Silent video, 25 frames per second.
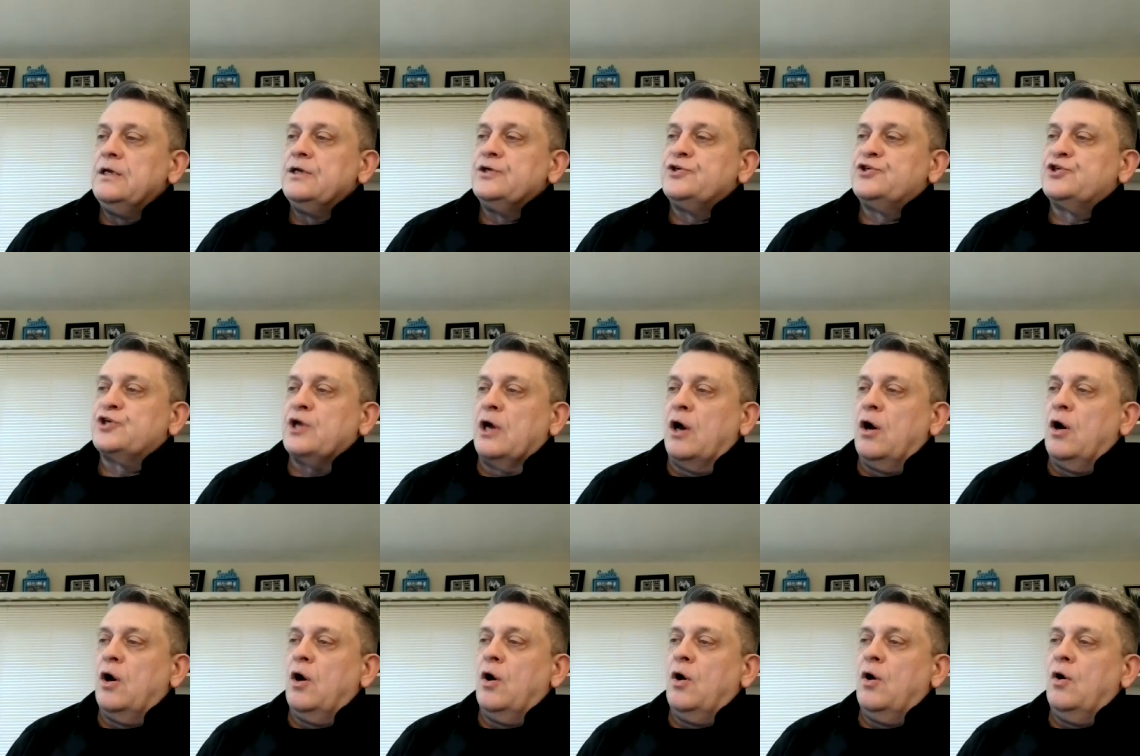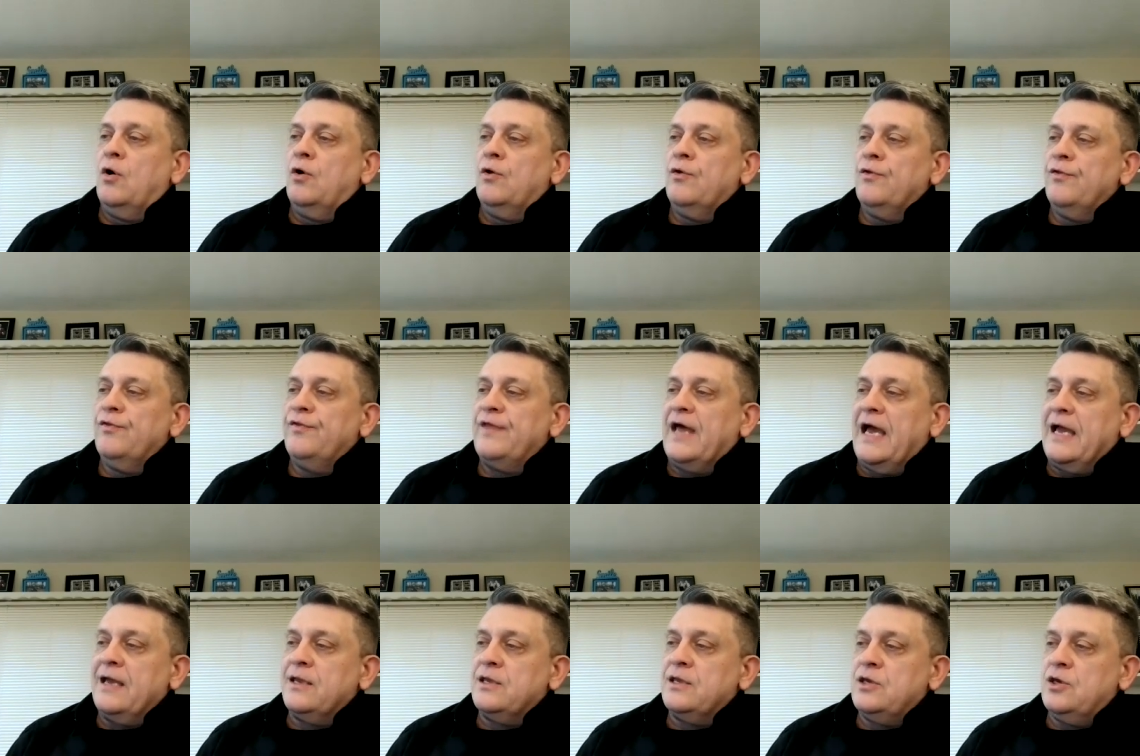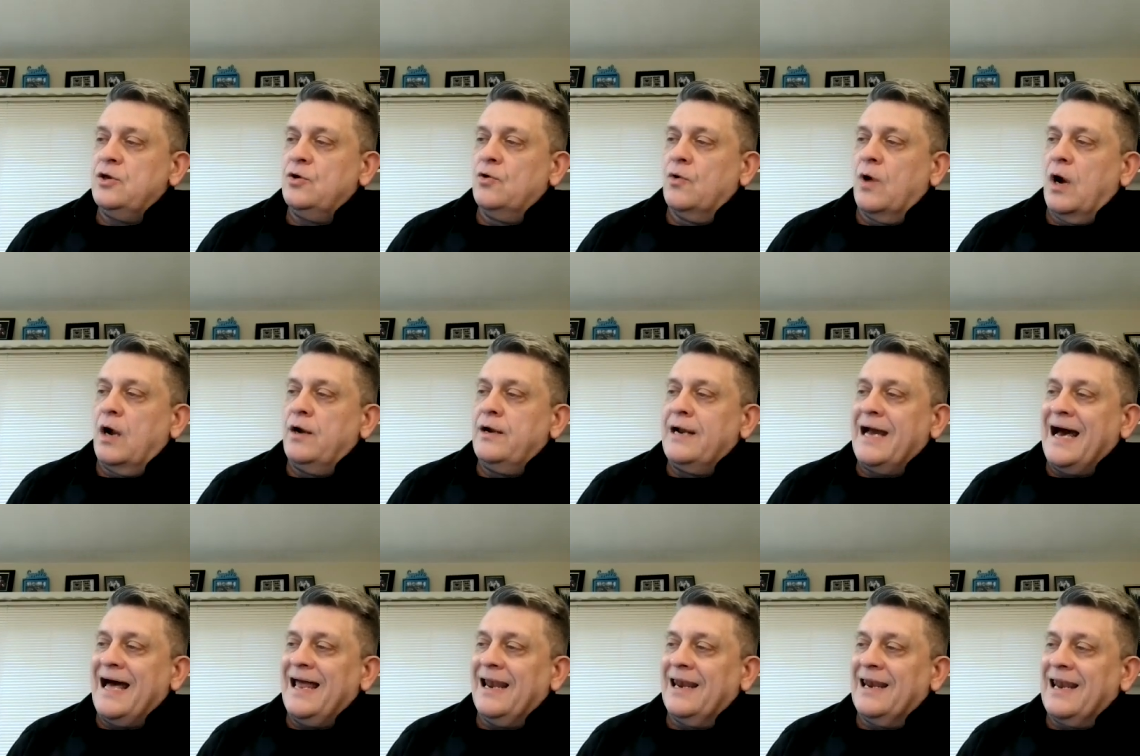so that you are
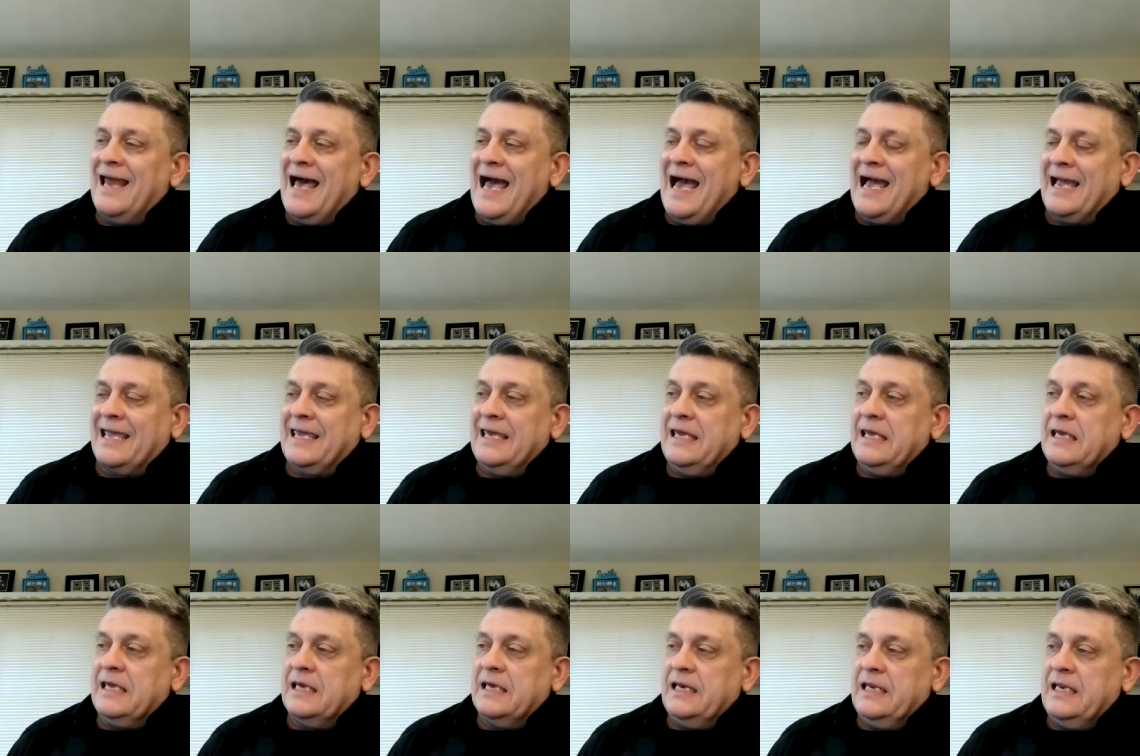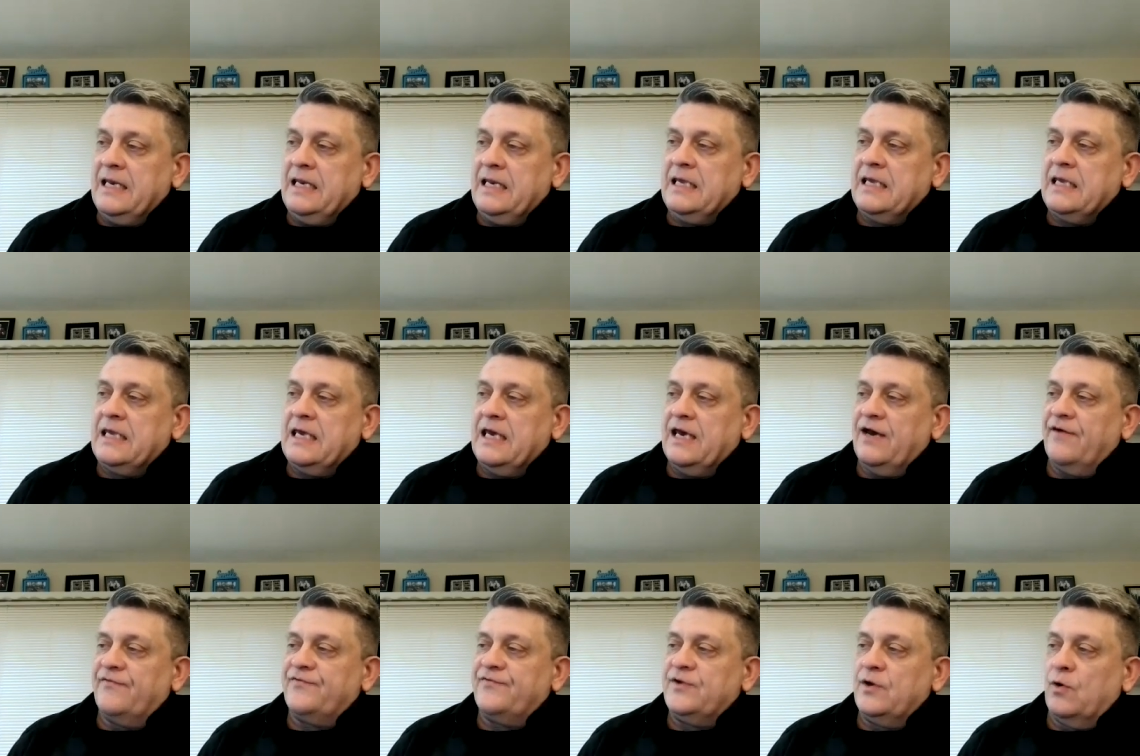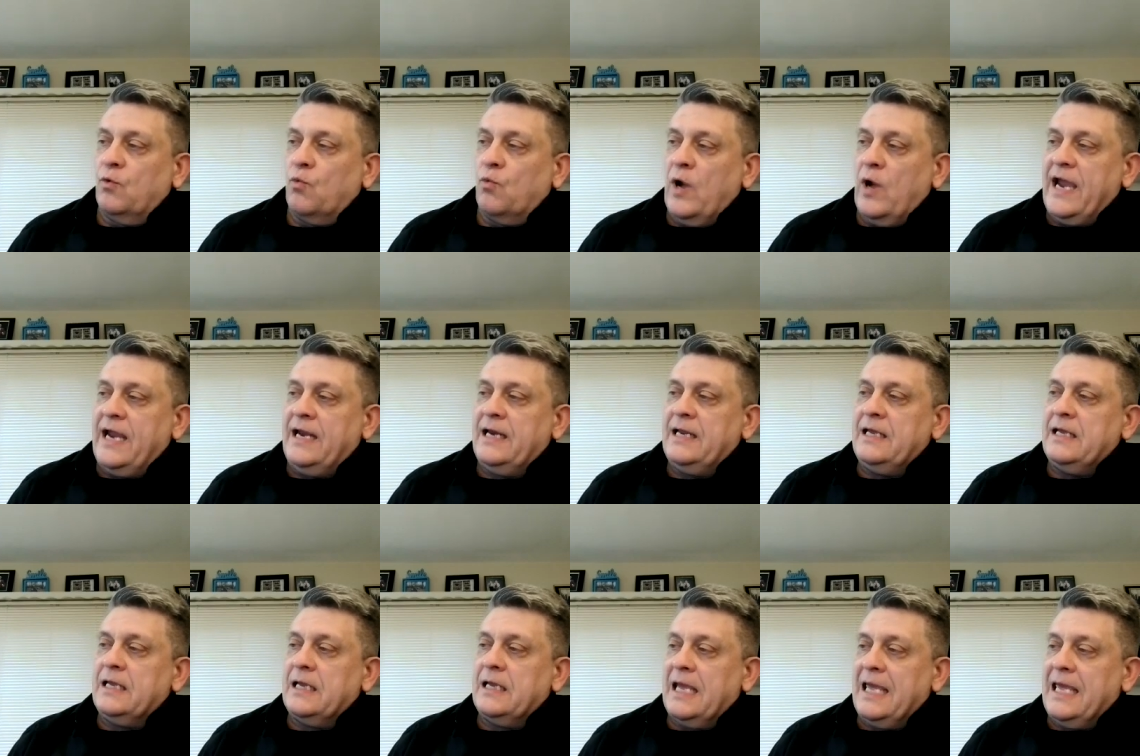not lacking in any gift,
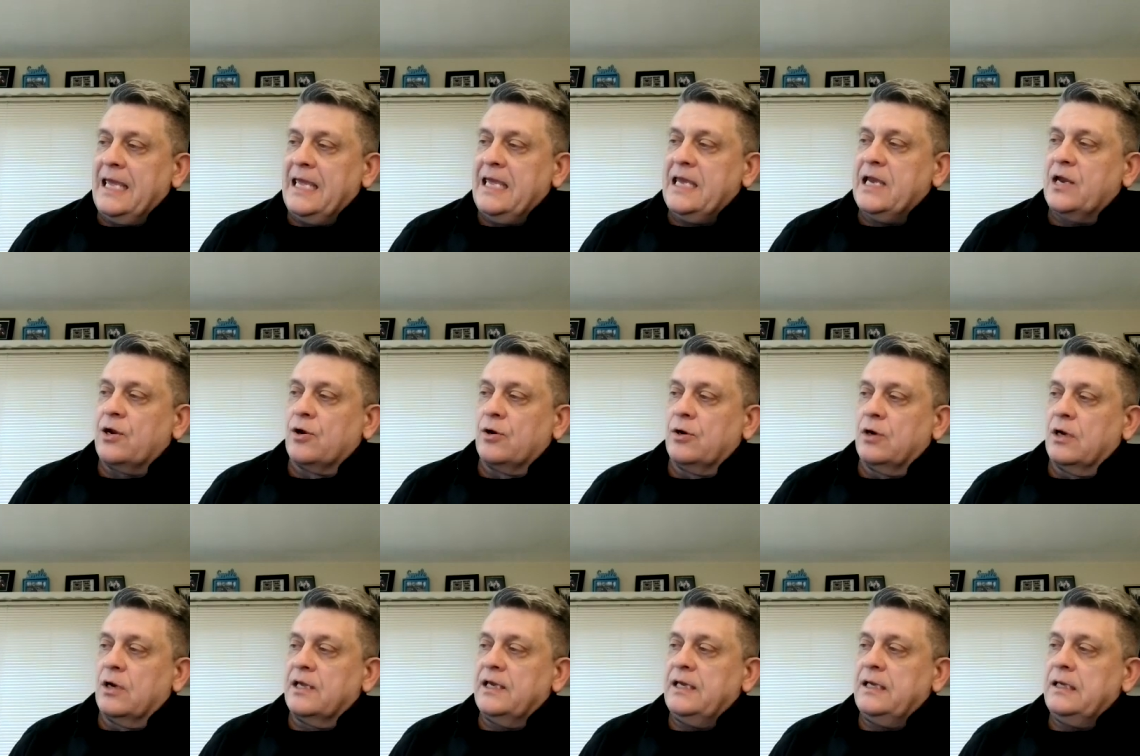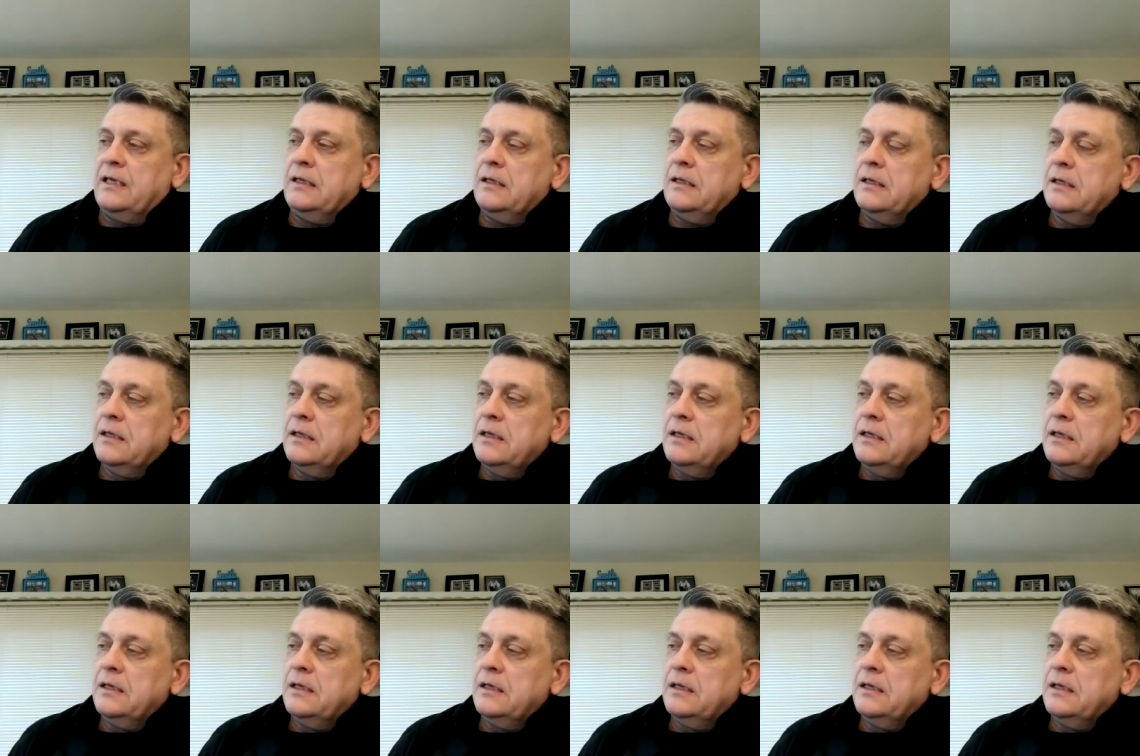awaiting eagerly